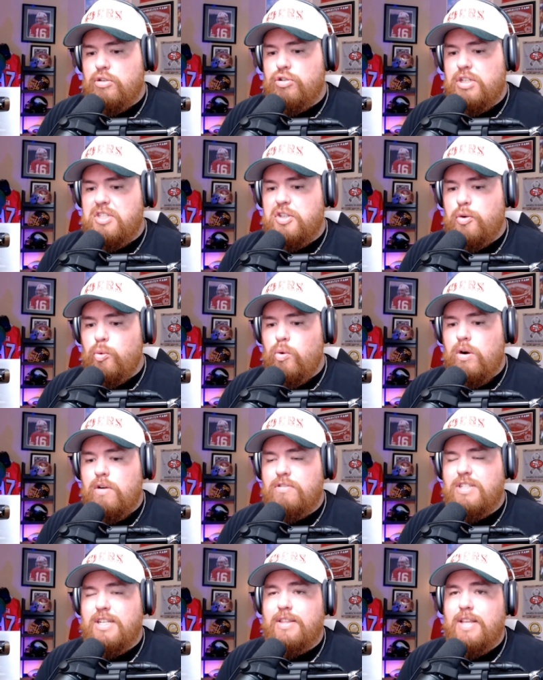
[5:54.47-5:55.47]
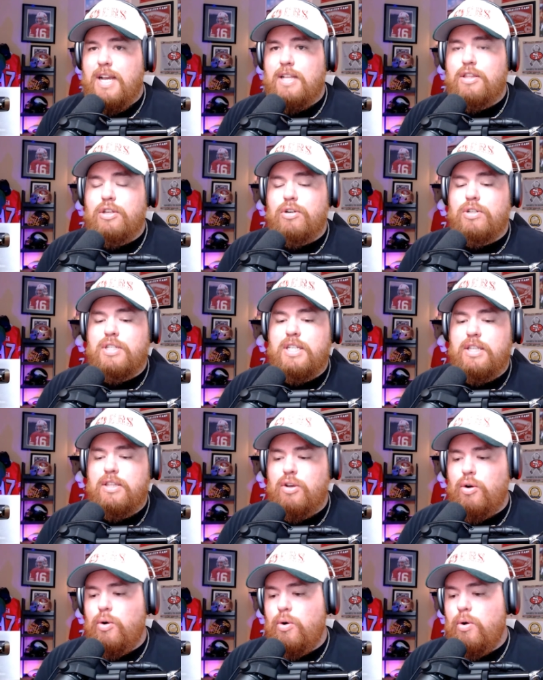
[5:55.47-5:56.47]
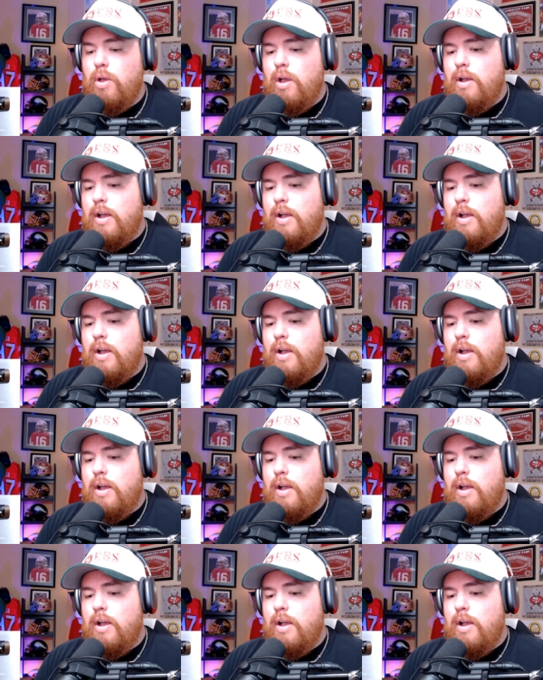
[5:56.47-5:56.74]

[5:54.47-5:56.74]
Tristan Wirfs in that 13th hole